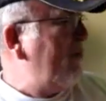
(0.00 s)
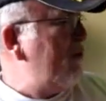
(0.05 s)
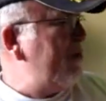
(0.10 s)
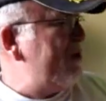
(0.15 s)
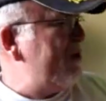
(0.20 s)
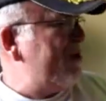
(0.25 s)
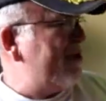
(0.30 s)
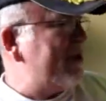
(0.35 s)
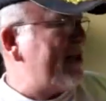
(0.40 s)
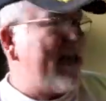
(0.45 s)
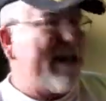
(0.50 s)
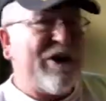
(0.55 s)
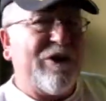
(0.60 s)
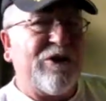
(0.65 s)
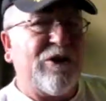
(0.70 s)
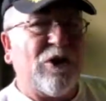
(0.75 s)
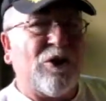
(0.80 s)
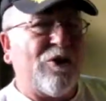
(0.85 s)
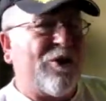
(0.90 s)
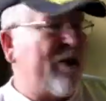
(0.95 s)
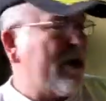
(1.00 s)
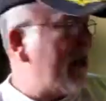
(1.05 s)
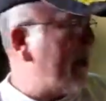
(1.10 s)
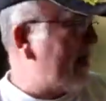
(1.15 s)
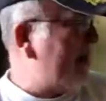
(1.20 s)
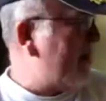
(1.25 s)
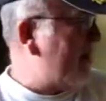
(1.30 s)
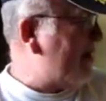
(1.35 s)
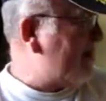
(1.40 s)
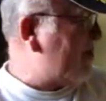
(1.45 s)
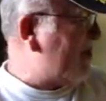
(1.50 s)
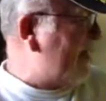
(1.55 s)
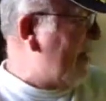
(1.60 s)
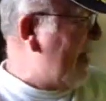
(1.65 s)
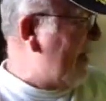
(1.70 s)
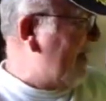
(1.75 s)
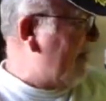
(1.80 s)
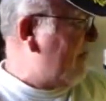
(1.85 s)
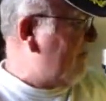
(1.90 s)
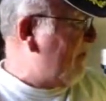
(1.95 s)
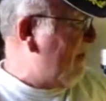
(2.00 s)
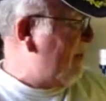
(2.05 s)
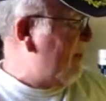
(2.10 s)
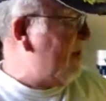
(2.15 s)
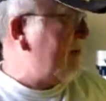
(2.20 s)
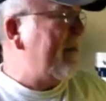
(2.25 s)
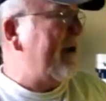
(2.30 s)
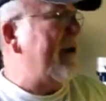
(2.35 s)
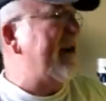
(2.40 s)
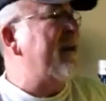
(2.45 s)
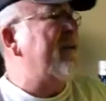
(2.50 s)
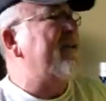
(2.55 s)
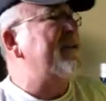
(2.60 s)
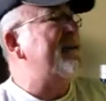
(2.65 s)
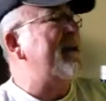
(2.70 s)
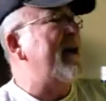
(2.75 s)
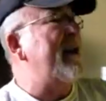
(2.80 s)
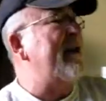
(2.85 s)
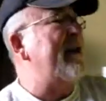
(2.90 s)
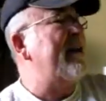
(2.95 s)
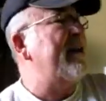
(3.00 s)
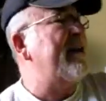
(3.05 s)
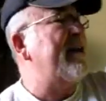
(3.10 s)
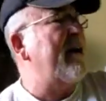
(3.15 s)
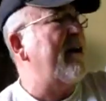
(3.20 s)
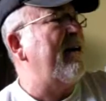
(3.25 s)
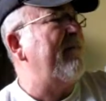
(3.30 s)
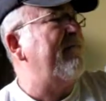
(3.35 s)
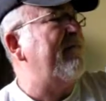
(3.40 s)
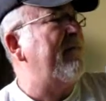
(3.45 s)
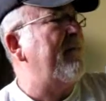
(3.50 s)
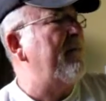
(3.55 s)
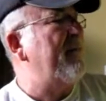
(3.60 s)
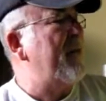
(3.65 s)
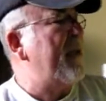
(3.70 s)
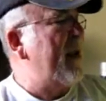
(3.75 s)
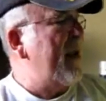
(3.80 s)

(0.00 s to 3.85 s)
wouldn't say you'd learn a lot about sailing from it, but entertaining enough.